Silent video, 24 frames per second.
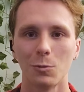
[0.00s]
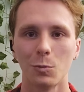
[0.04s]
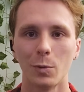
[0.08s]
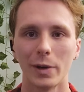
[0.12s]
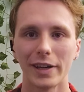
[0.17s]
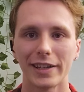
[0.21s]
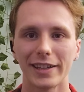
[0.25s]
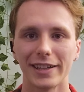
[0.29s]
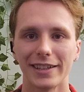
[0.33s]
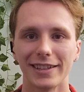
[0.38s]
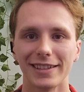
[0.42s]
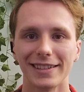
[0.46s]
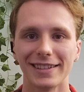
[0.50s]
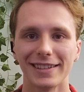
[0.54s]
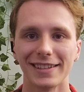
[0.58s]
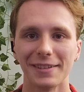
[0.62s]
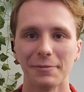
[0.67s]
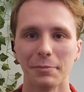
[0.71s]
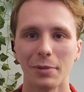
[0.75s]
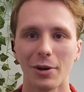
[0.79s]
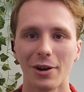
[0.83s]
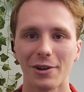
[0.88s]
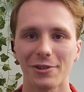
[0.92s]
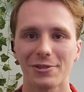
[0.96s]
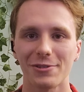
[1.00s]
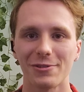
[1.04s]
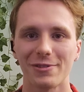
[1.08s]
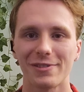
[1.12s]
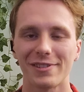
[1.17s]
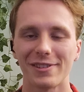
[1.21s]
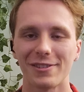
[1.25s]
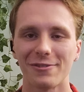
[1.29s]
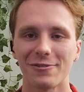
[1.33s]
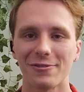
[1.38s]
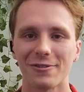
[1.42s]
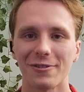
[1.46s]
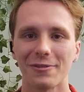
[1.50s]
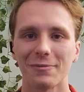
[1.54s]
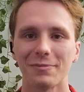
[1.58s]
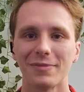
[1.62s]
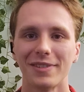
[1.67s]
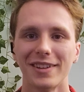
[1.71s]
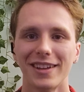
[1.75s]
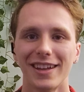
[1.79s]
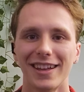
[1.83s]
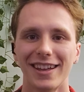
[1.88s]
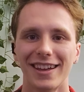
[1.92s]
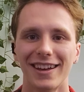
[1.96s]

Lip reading: wicked imposter syndrome.